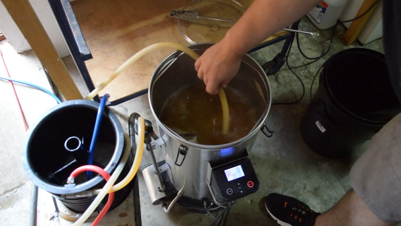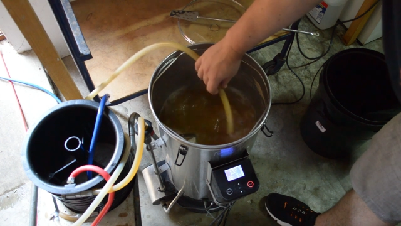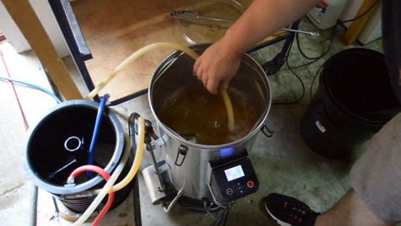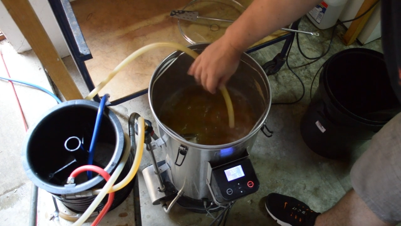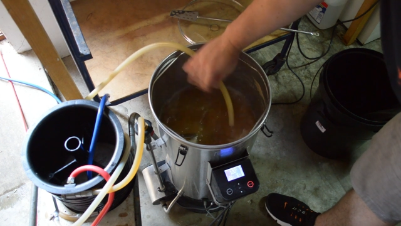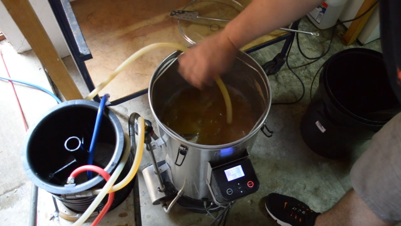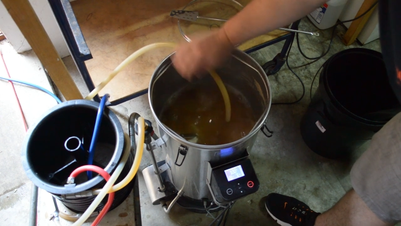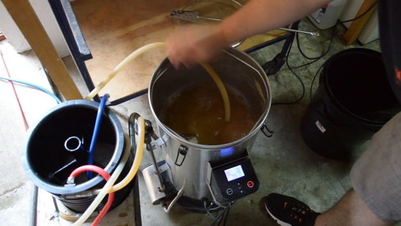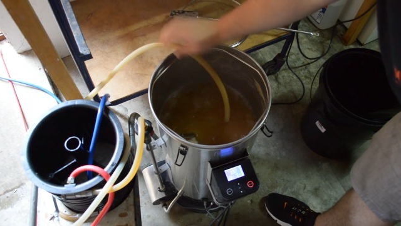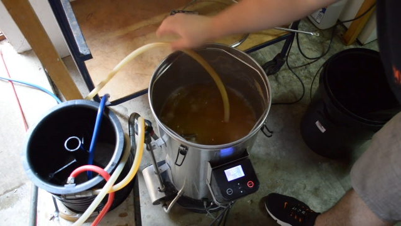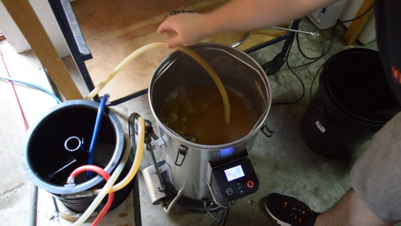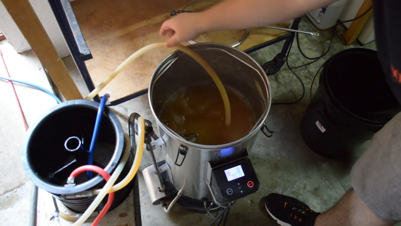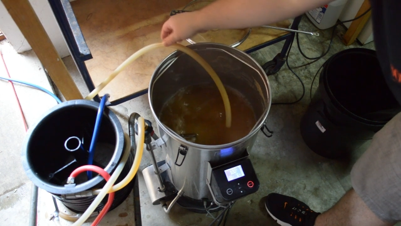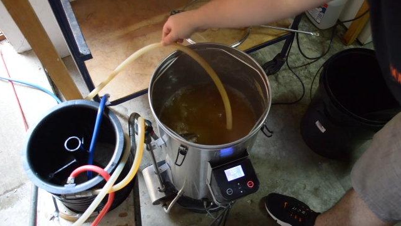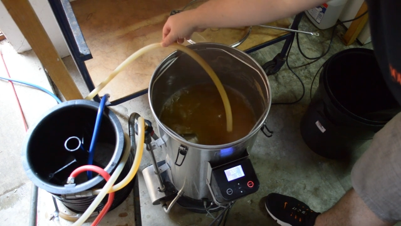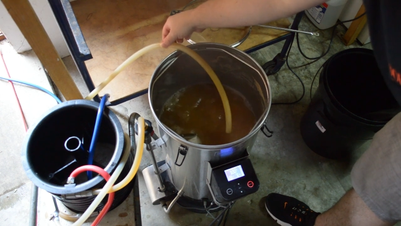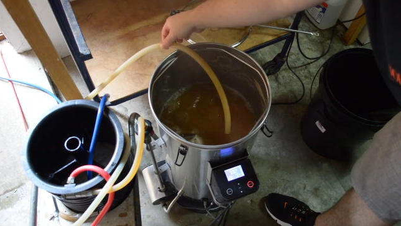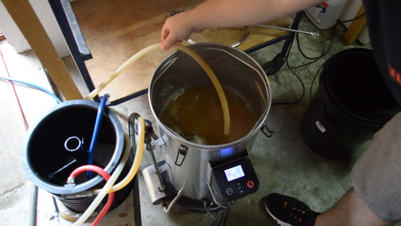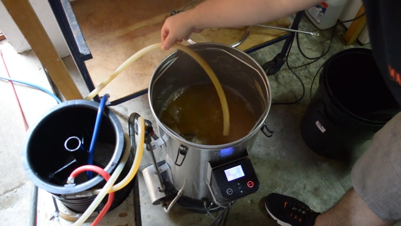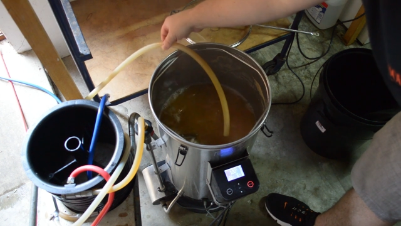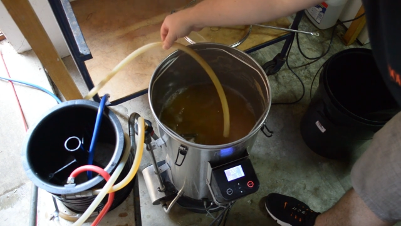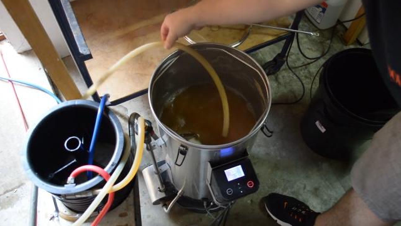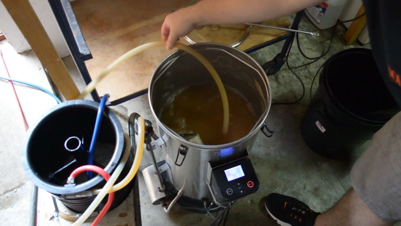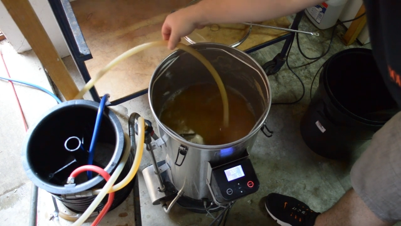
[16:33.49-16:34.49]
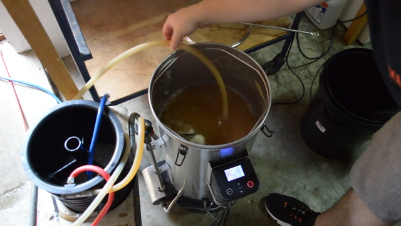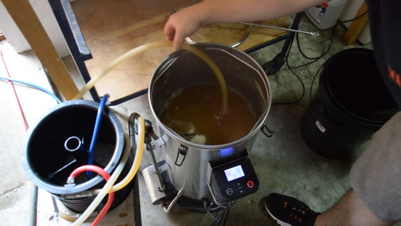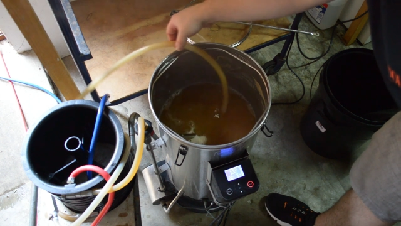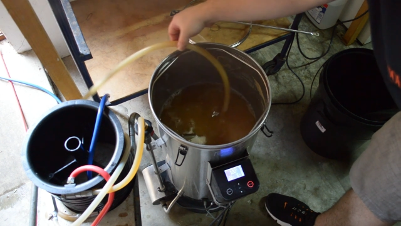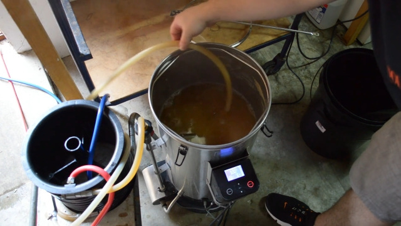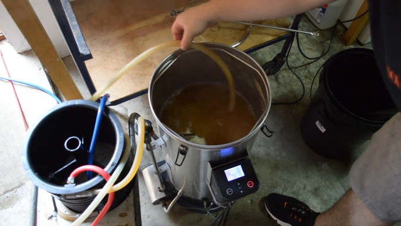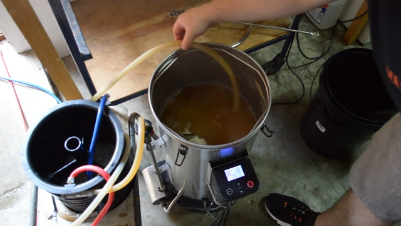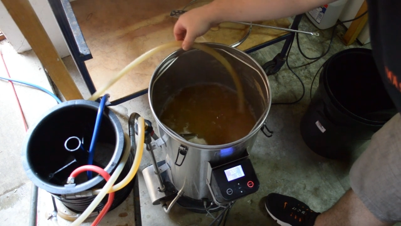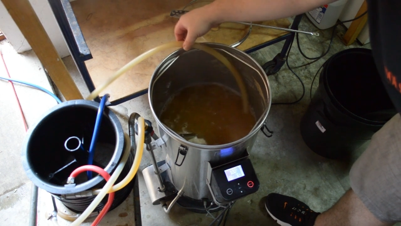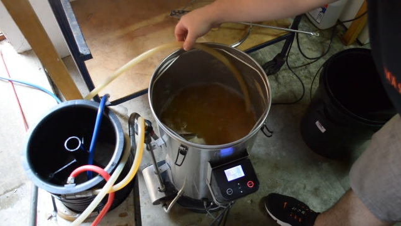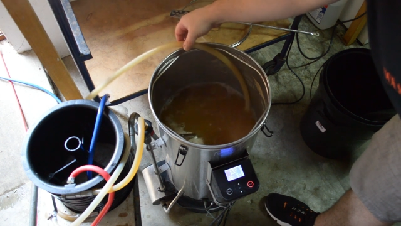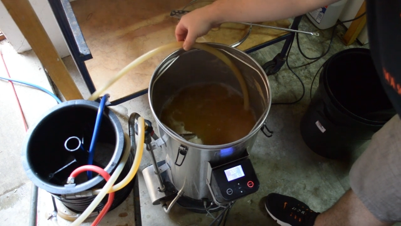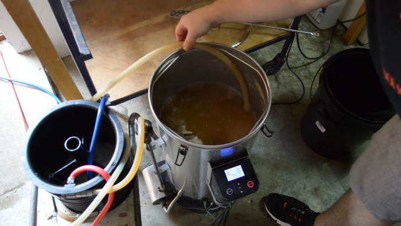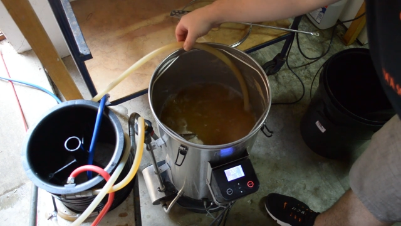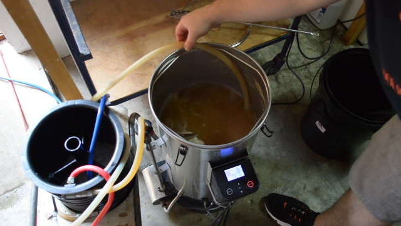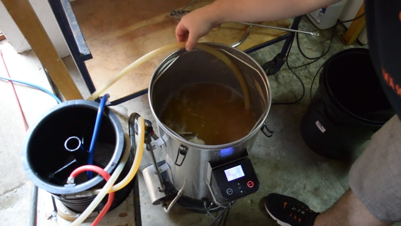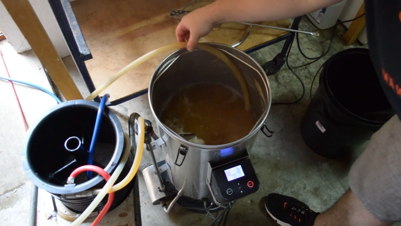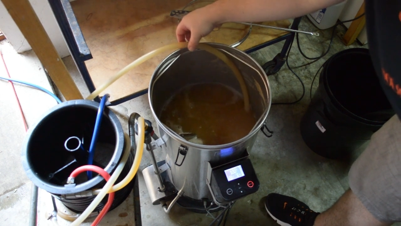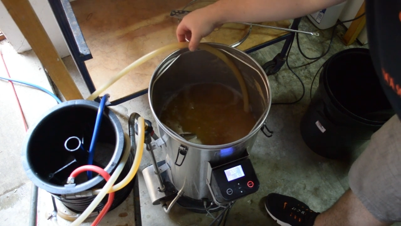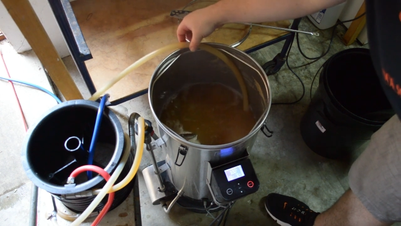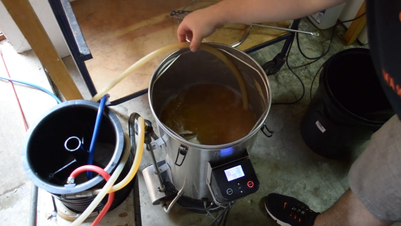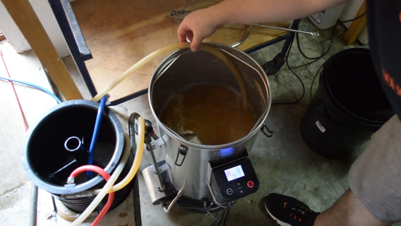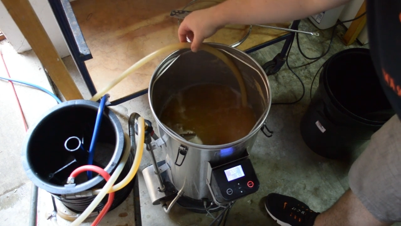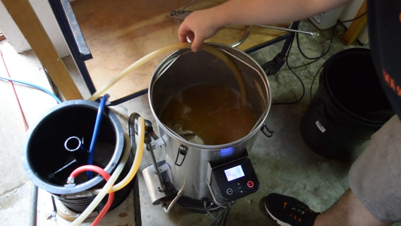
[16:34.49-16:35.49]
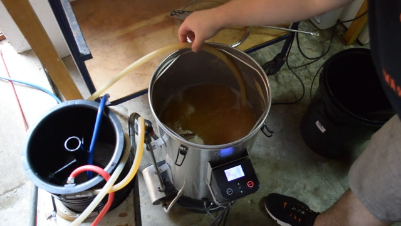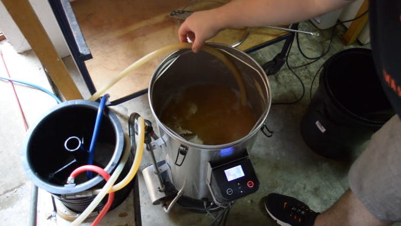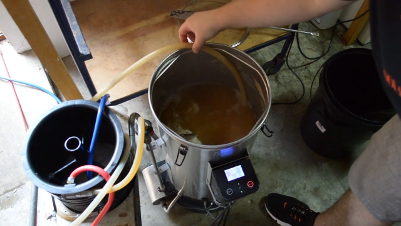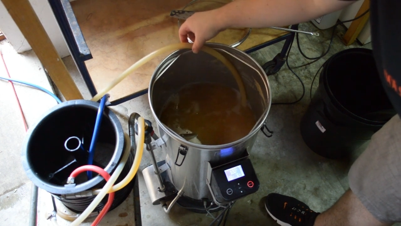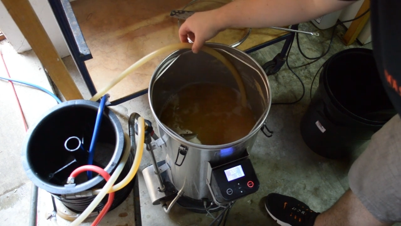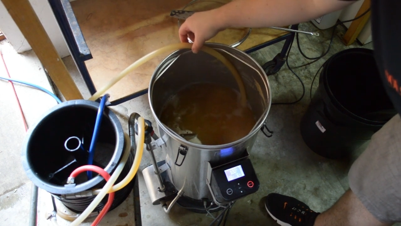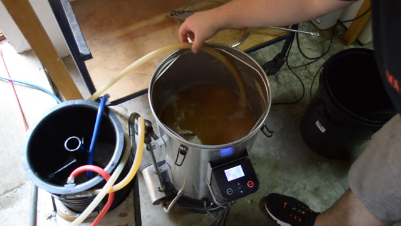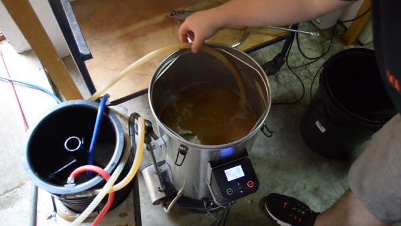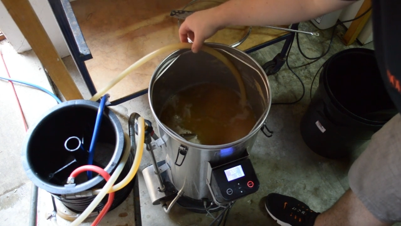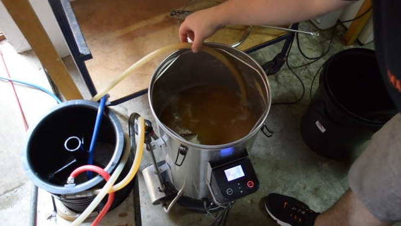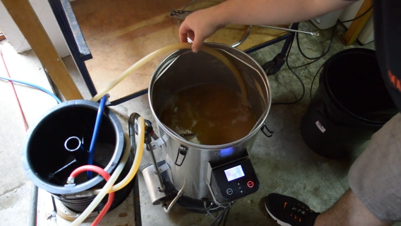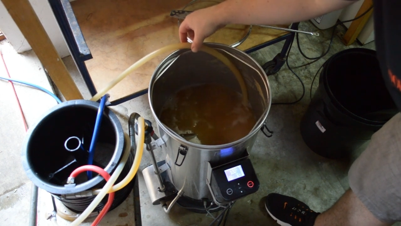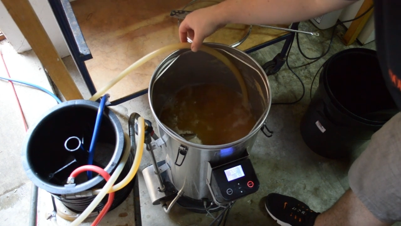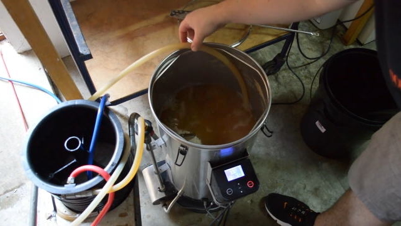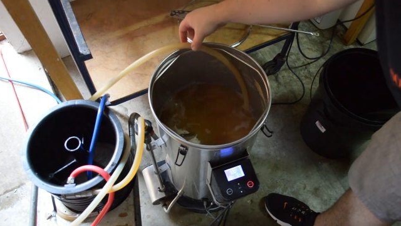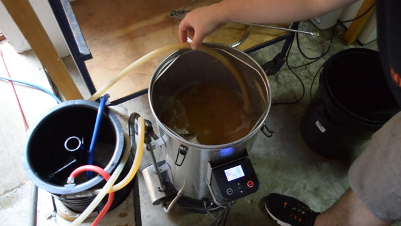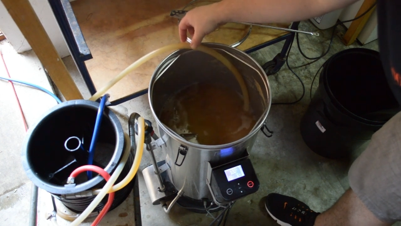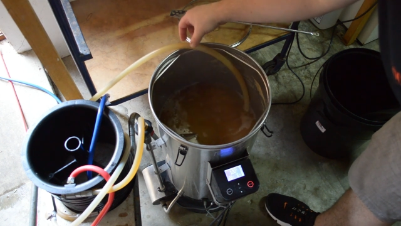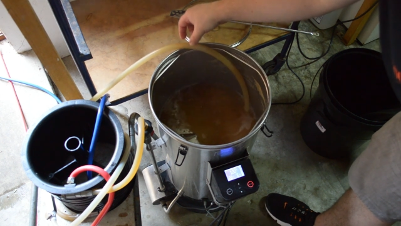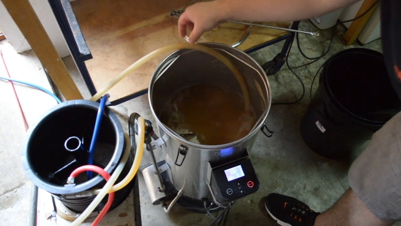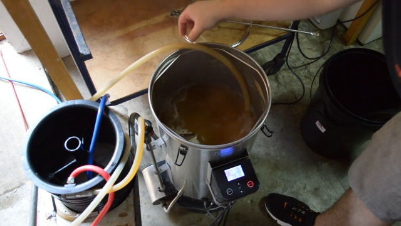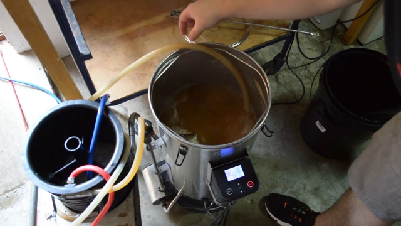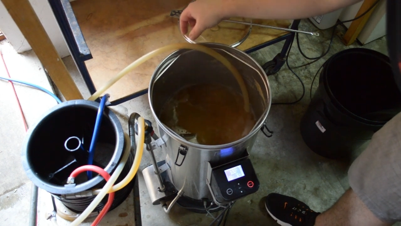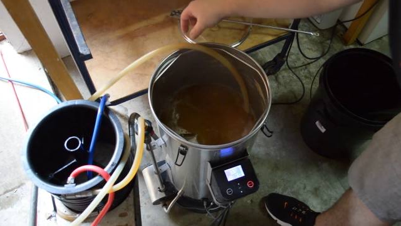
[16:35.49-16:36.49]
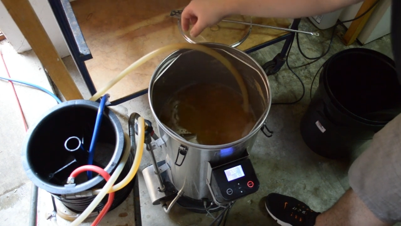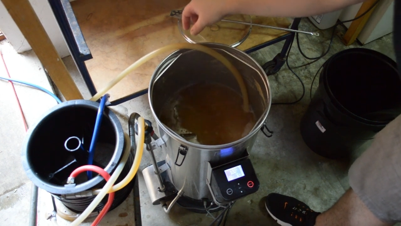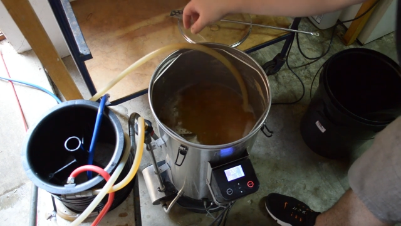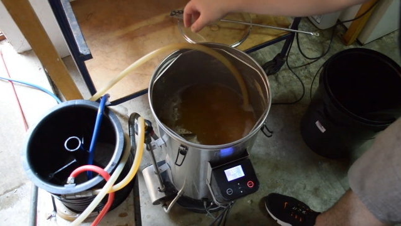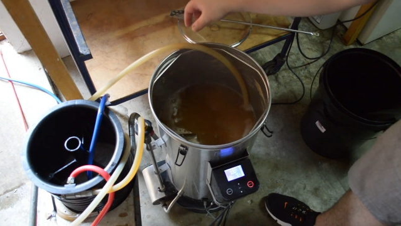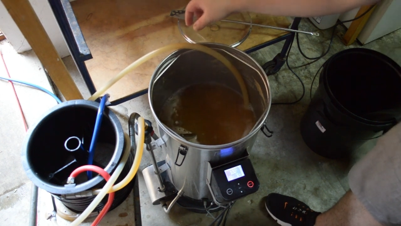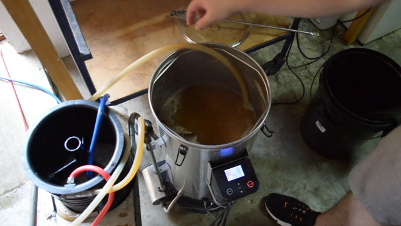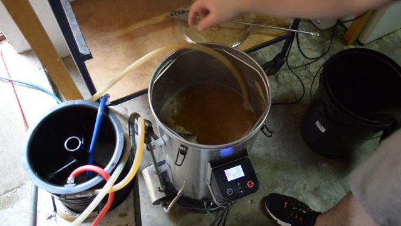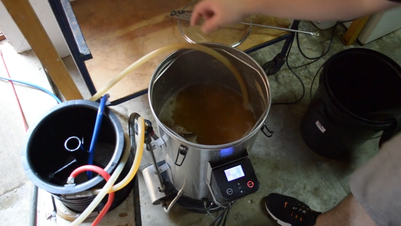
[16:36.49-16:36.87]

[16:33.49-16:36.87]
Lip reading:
Nobody's mouth can be seen.